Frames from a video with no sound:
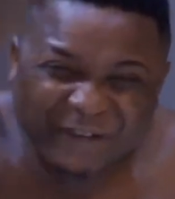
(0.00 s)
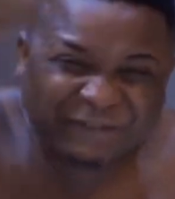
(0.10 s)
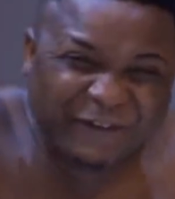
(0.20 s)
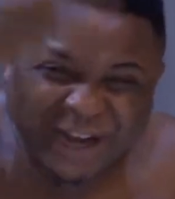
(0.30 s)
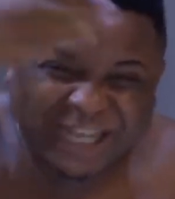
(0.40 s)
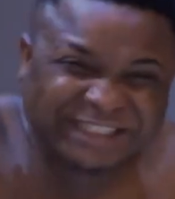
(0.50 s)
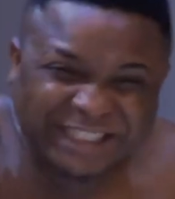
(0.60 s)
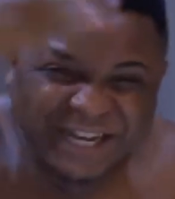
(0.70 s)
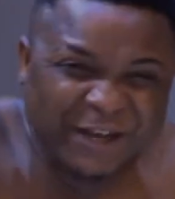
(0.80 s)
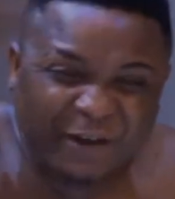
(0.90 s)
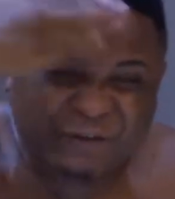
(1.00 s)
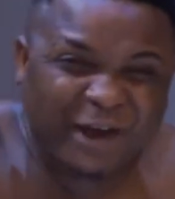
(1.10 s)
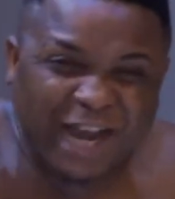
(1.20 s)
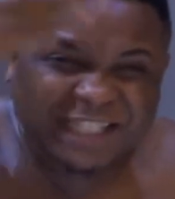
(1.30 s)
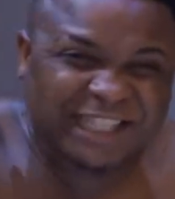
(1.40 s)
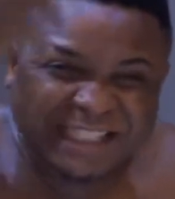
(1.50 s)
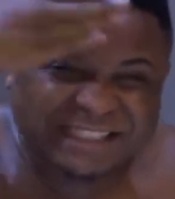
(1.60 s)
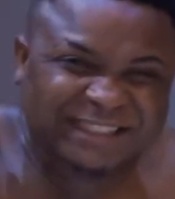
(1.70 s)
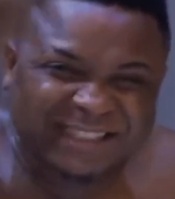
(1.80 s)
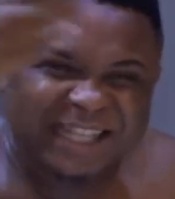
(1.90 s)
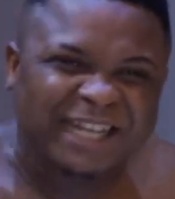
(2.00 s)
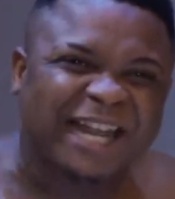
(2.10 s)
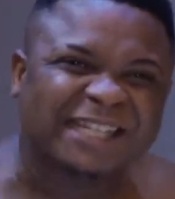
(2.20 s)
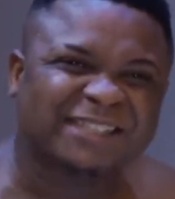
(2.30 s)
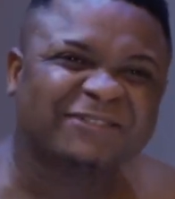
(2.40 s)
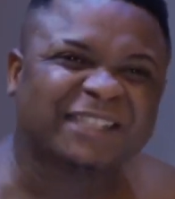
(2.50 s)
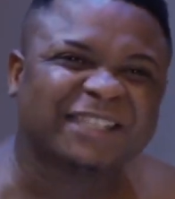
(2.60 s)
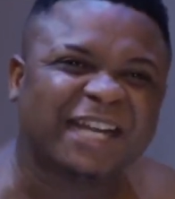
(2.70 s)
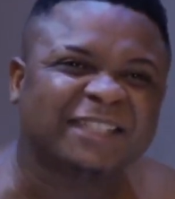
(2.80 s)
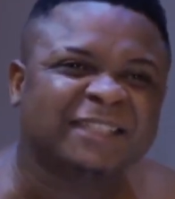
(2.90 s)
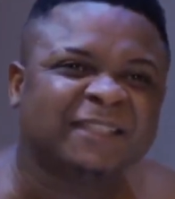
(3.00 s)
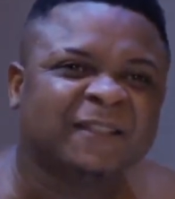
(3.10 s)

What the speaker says: forehead like this, like silver shine.